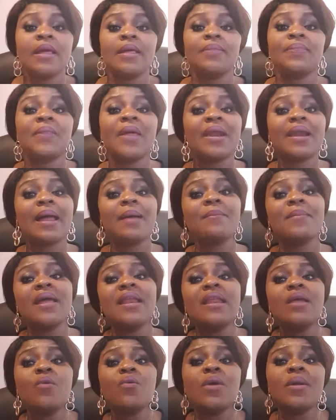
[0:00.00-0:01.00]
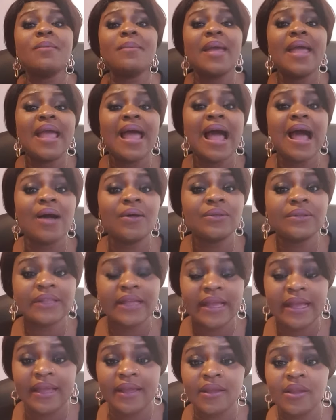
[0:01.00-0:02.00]
There are many women out
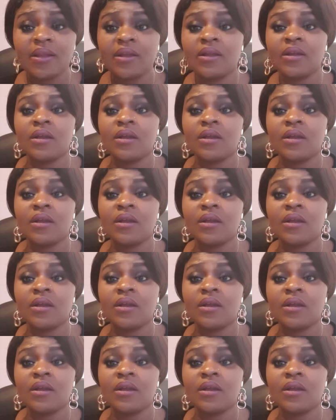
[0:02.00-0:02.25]
there,